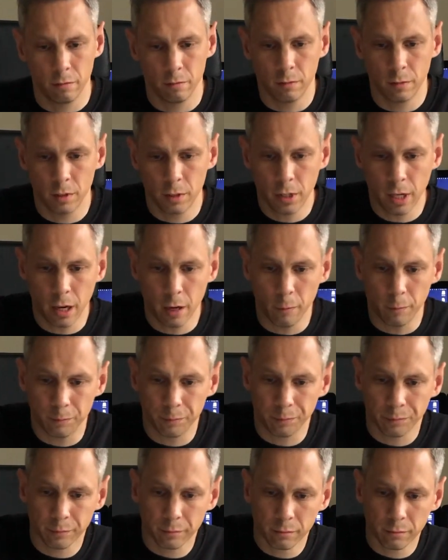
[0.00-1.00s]
So,
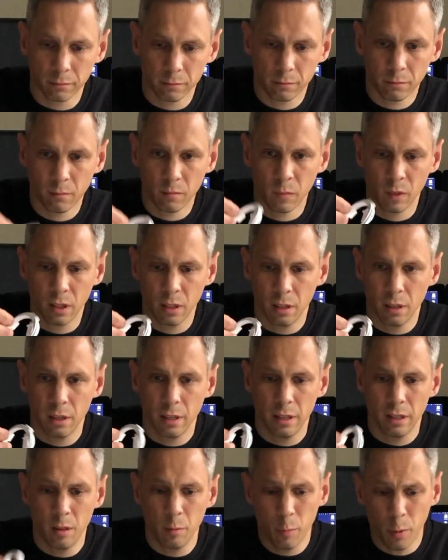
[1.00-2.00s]

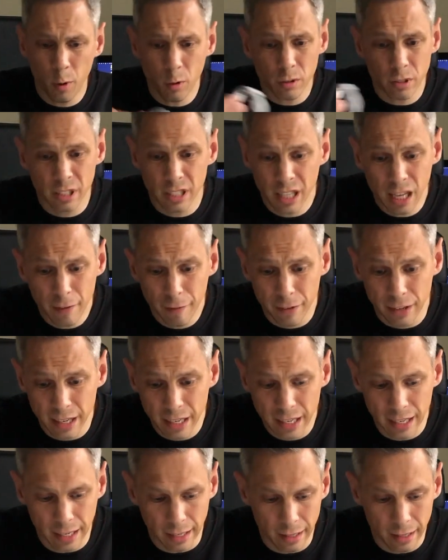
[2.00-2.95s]
the box is nothing in it.